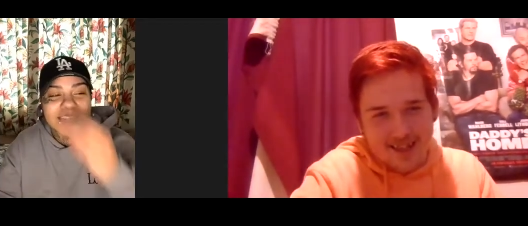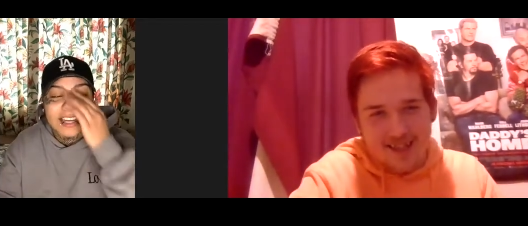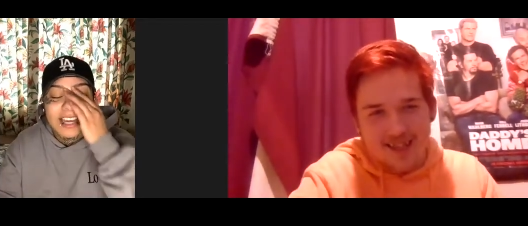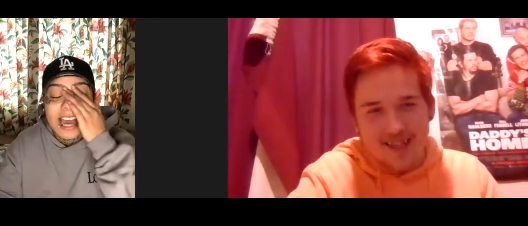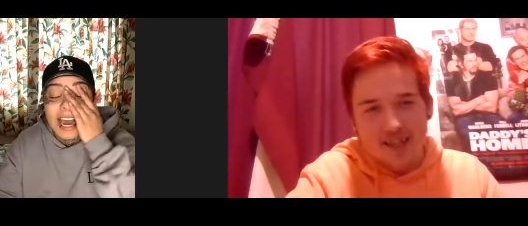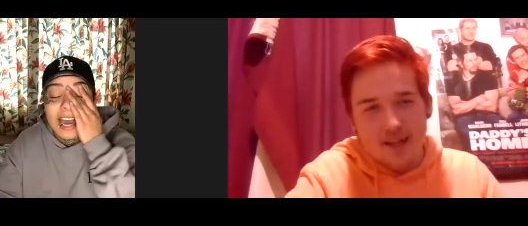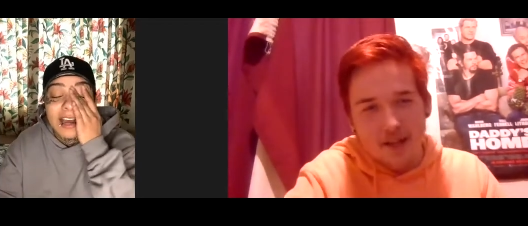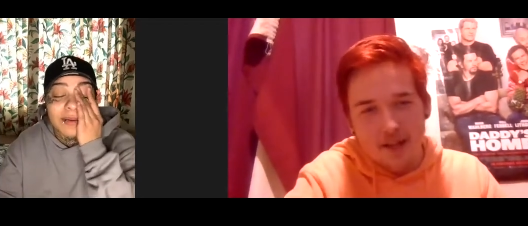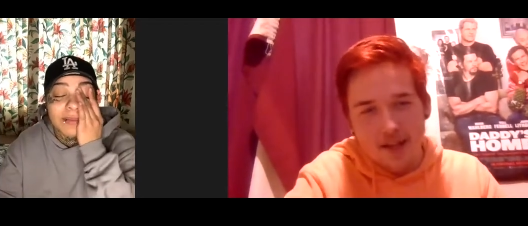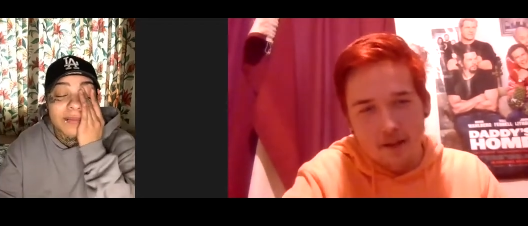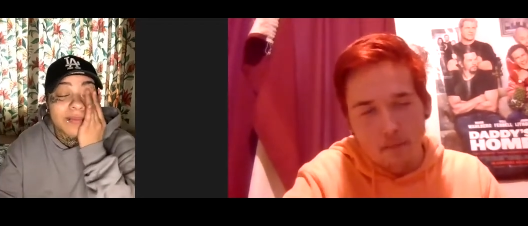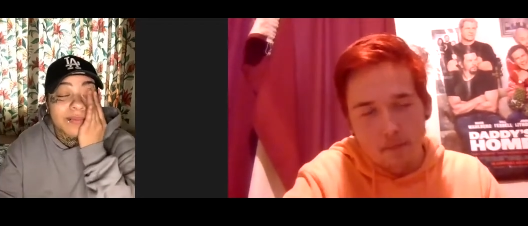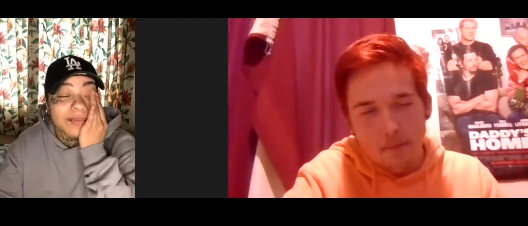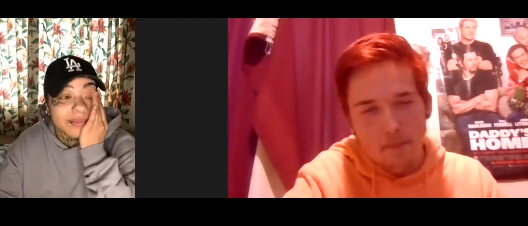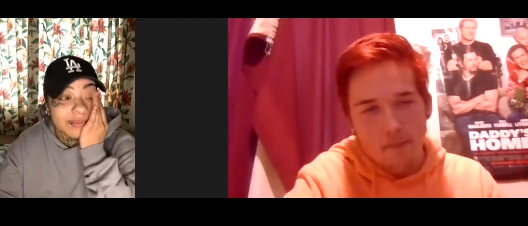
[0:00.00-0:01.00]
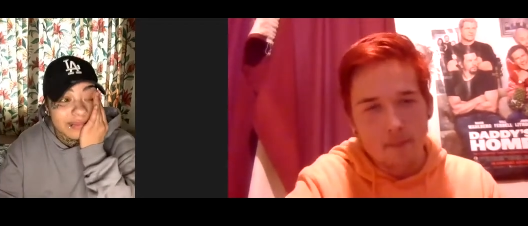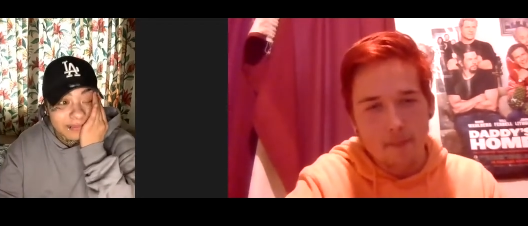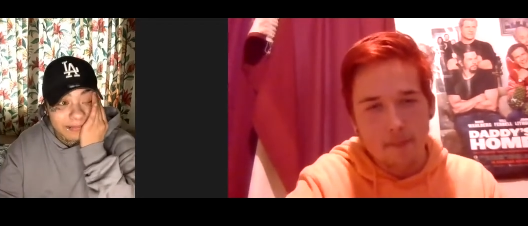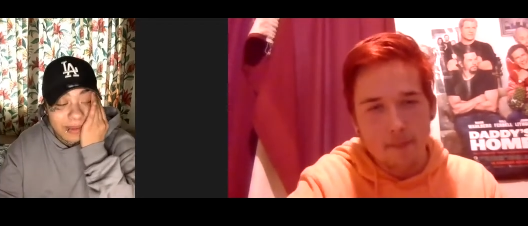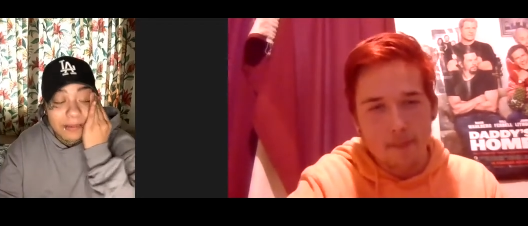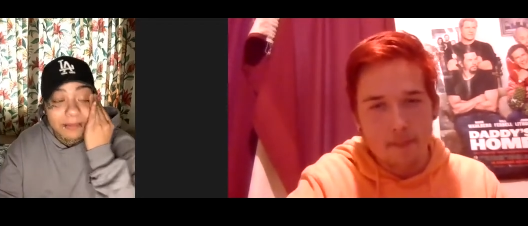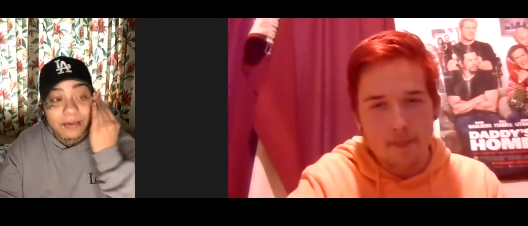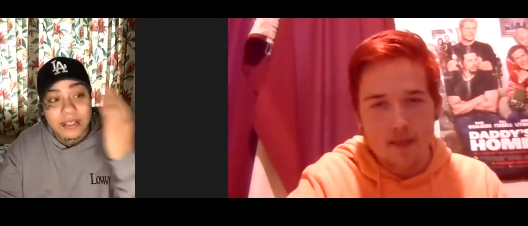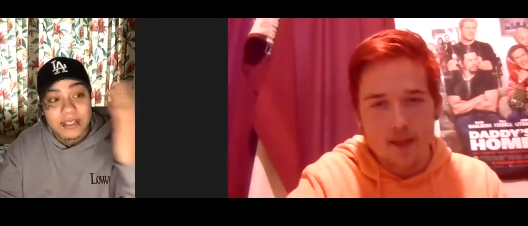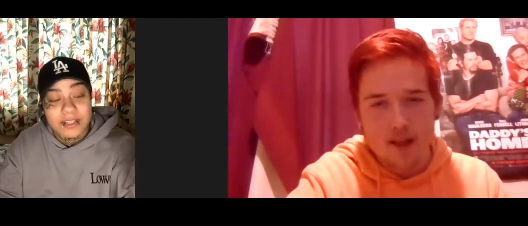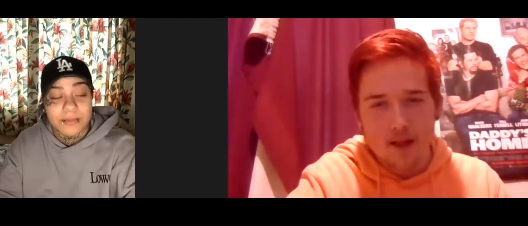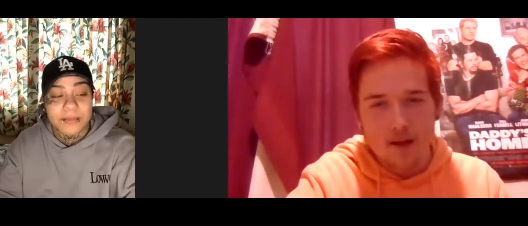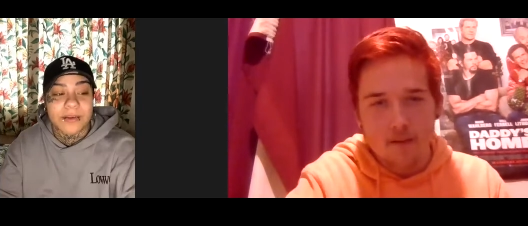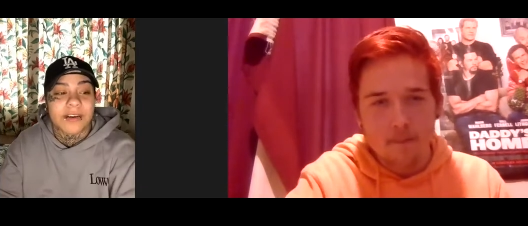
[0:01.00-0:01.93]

Speaker 1: Um, people are super